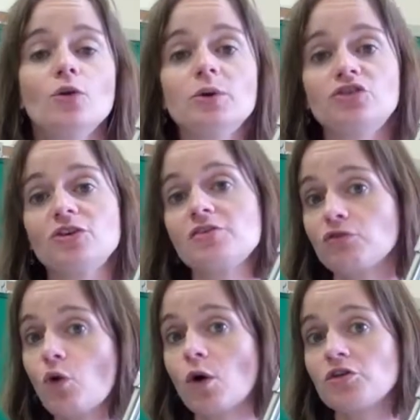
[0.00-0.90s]
which is
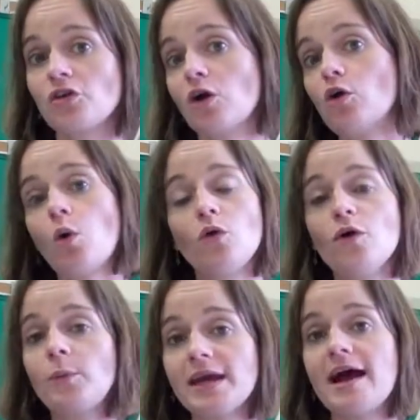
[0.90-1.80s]
of course a goal
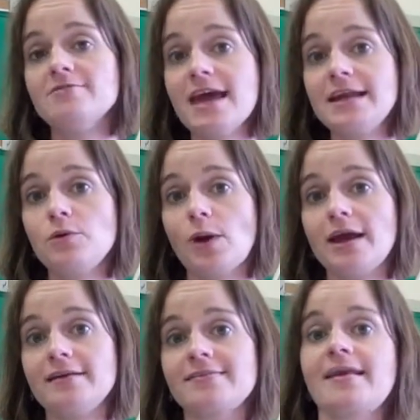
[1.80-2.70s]
that we have
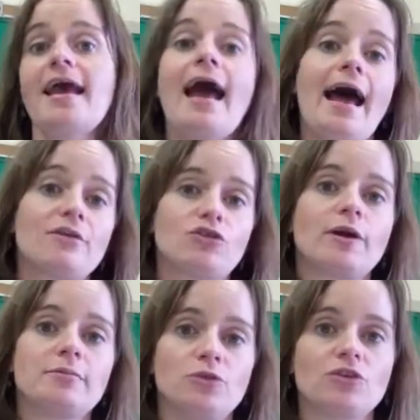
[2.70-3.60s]
anyways as
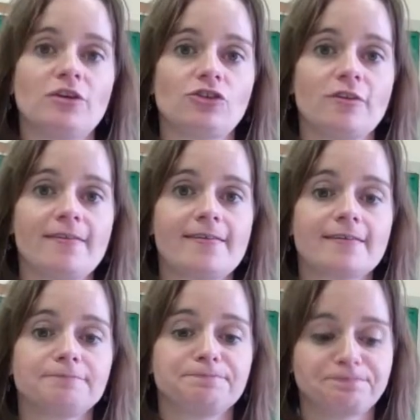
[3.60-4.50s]
great musicians.